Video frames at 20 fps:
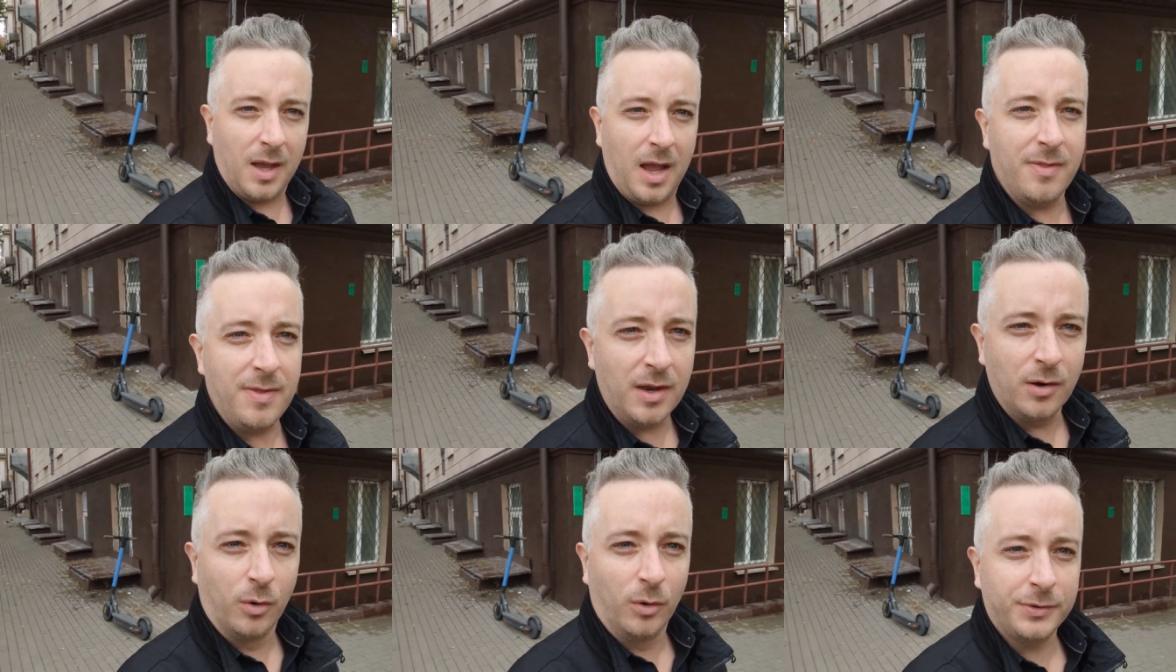
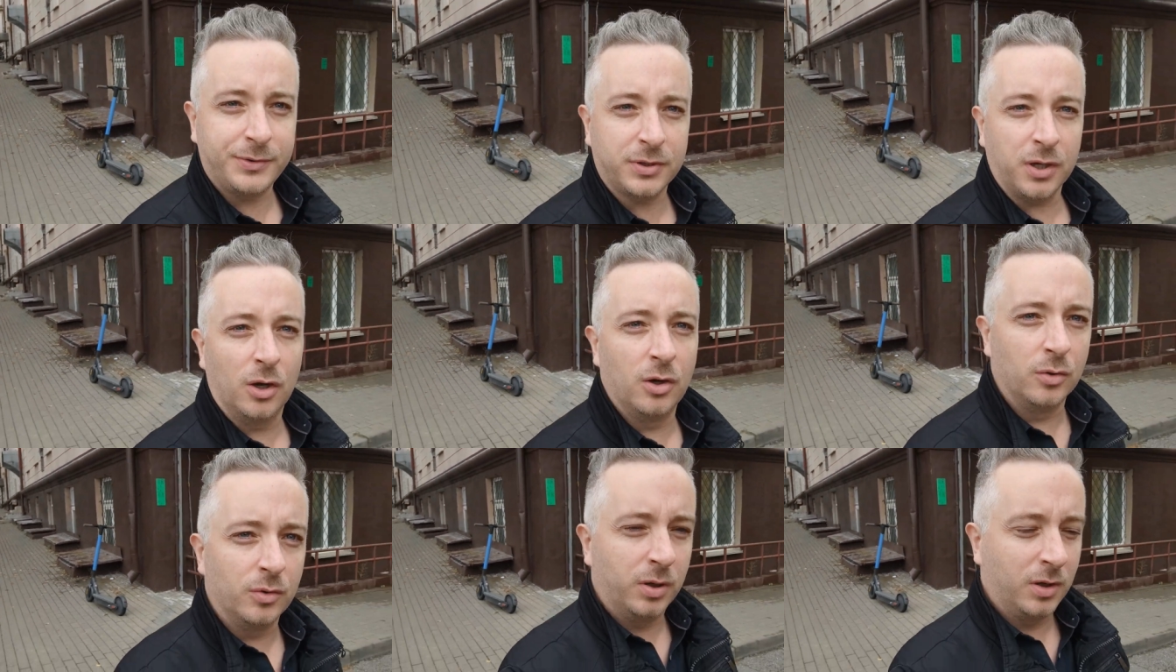And then
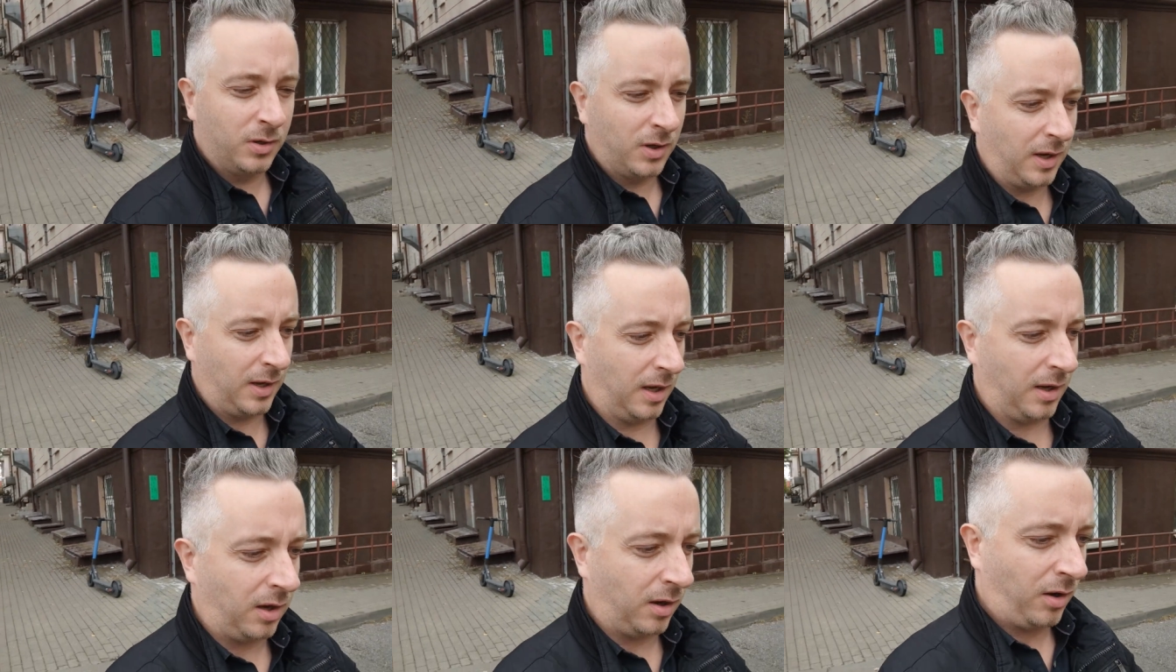also
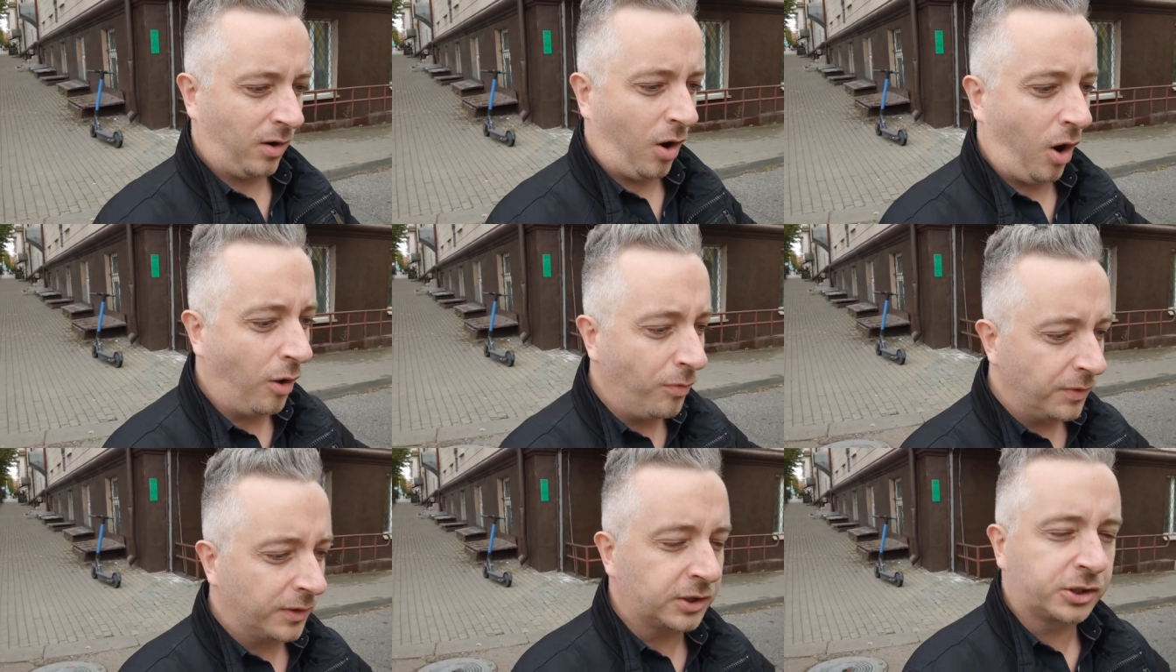uh,
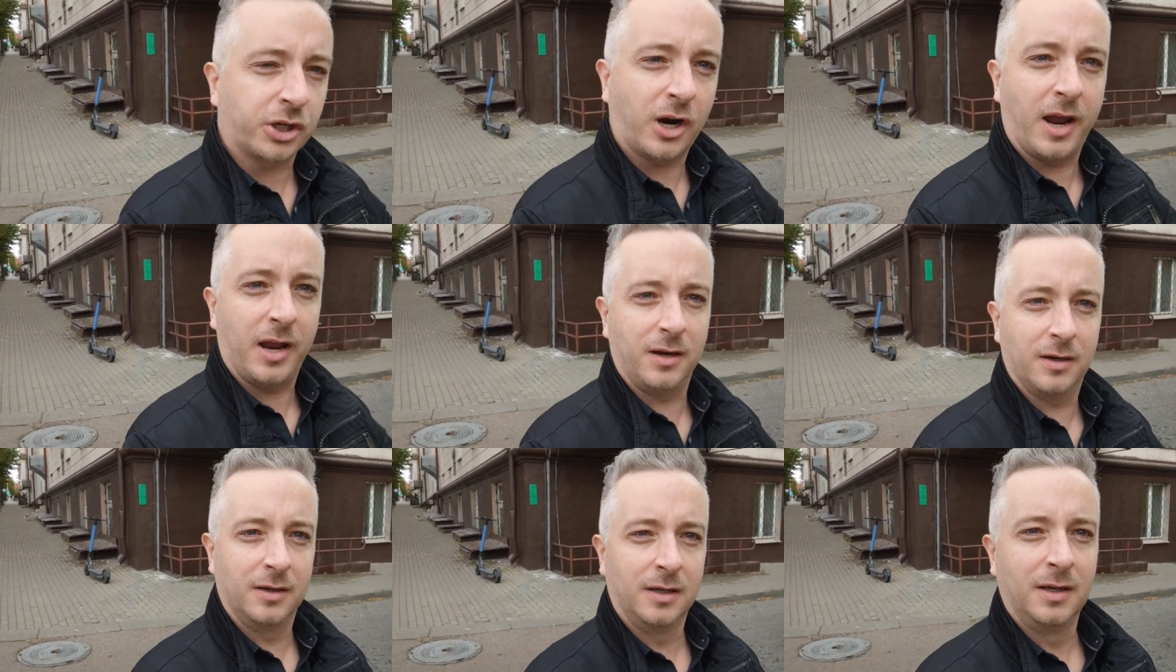on the
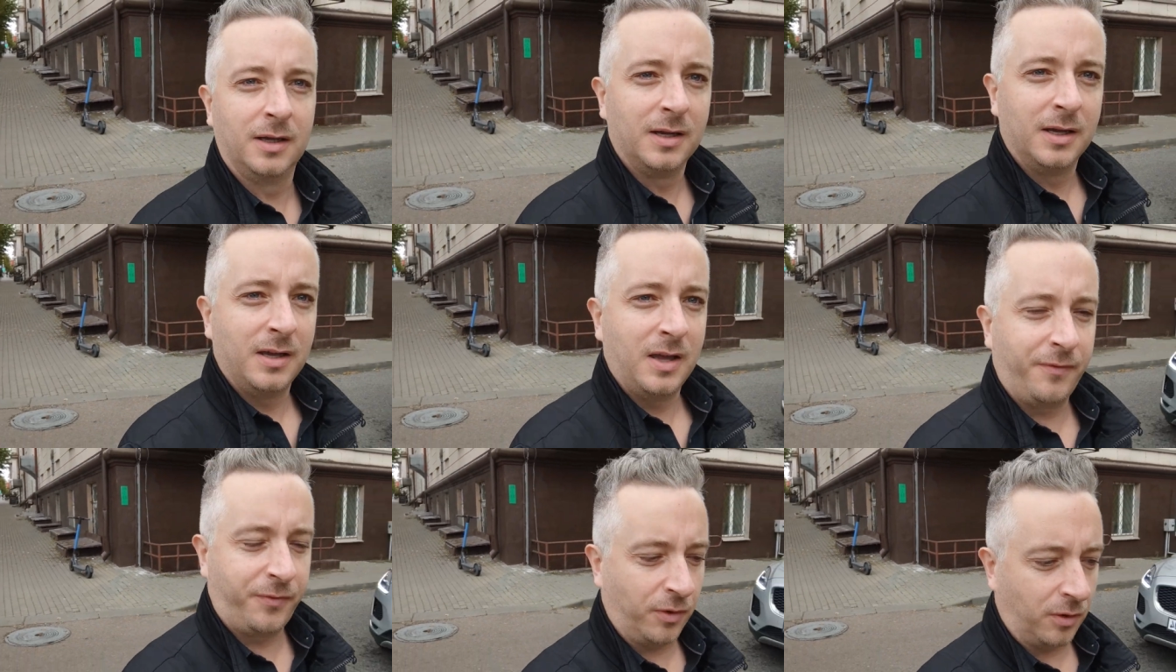train,
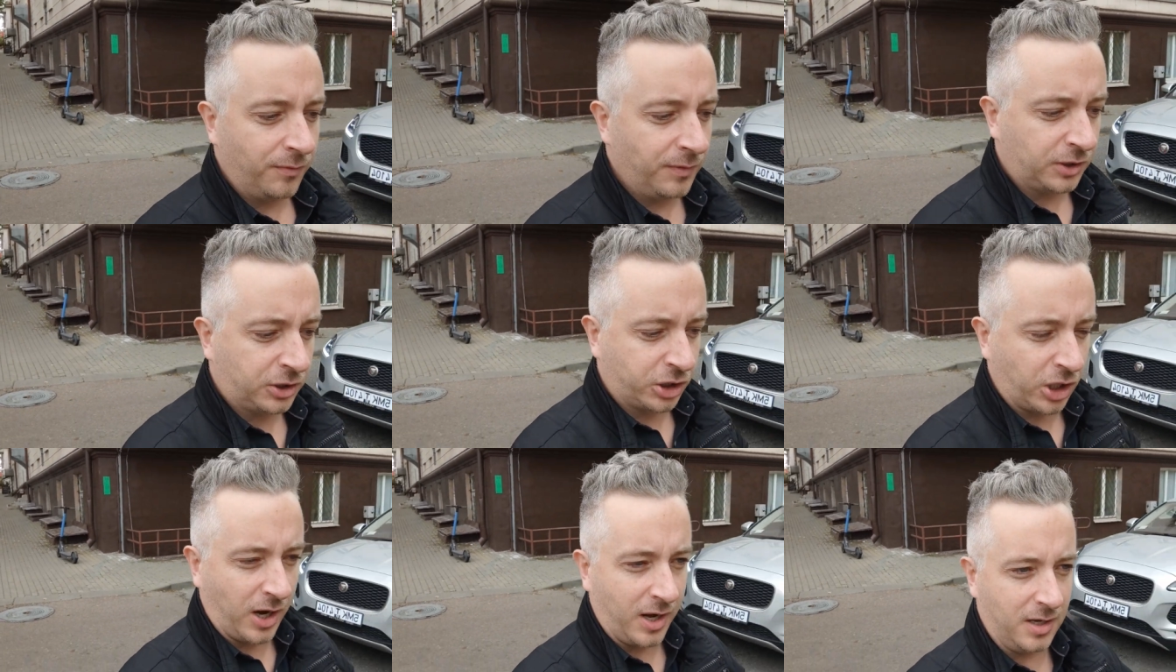if you're on
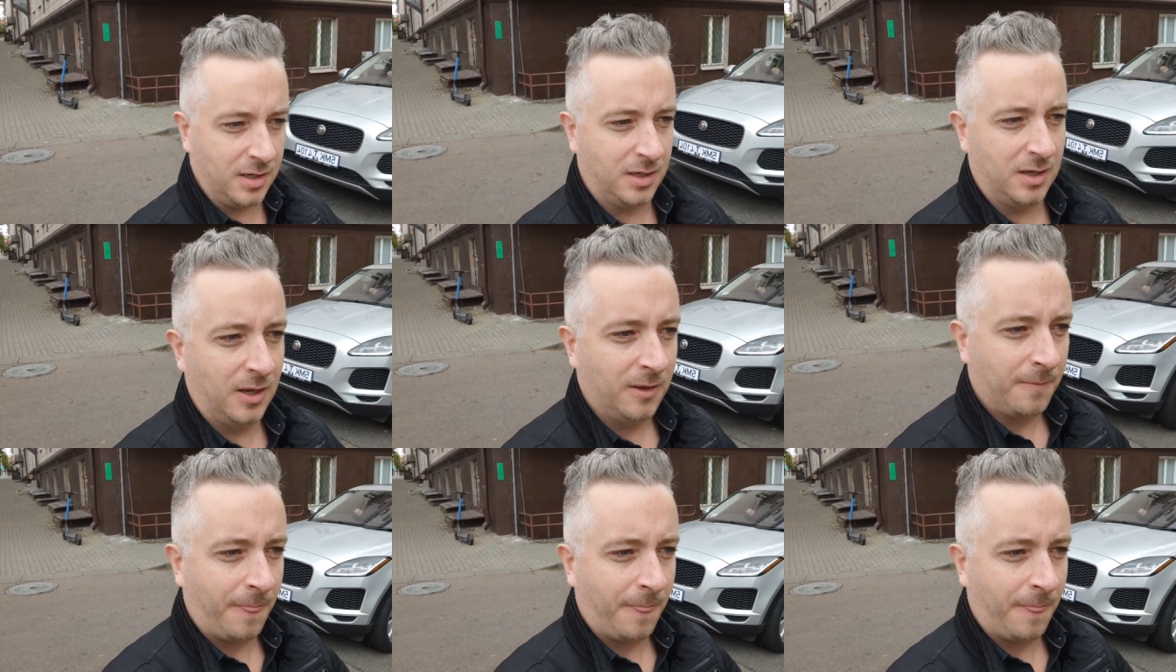the train